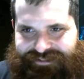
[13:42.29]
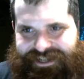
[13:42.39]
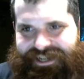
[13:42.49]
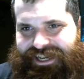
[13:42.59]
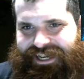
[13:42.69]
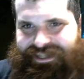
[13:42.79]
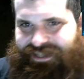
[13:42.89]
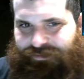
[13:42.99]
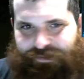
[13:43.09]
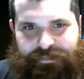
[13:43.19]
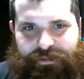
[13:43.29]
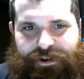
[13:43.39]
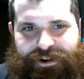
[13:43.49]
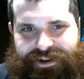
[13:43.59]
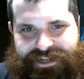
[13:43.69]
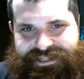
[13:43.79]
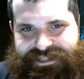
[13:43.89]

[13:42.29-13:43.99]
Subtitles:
We're gonna get definitely more arcs in